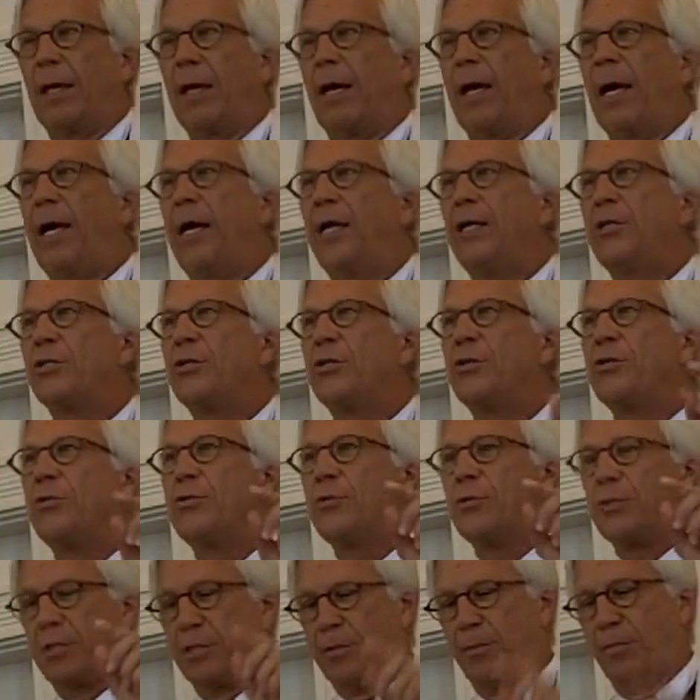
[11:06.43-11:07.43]
I
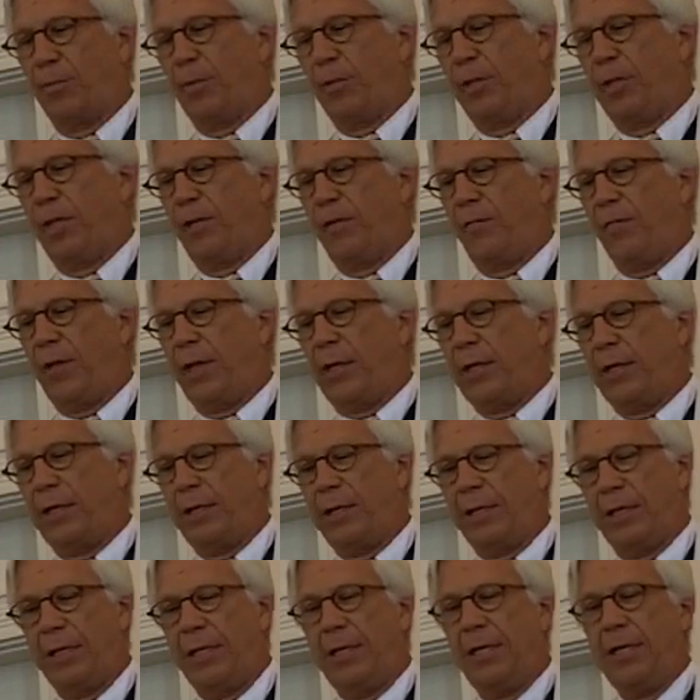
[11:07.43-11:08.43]
choose to believe that
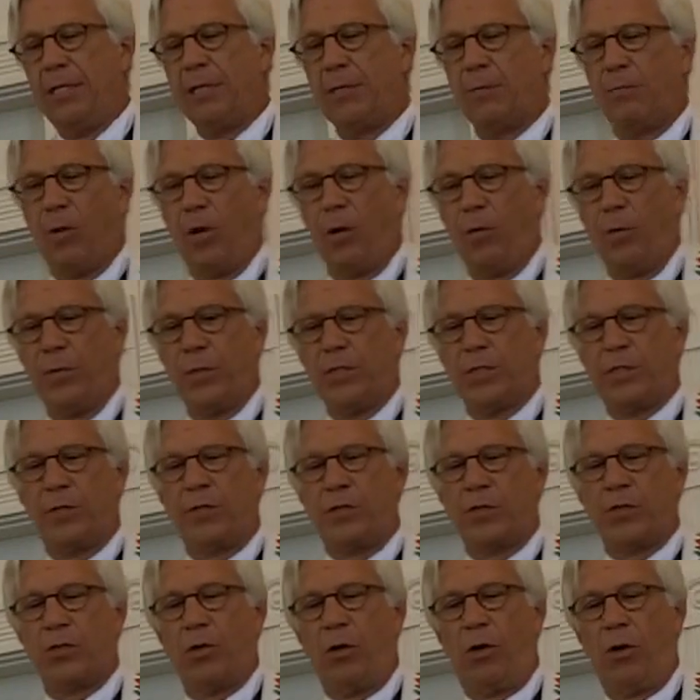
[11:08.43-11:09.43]
in these moments of
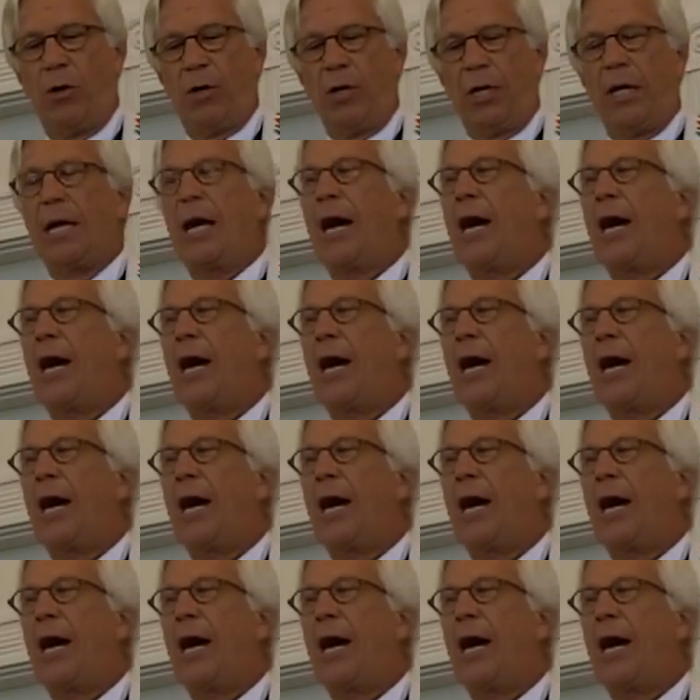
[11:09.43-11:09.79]
song,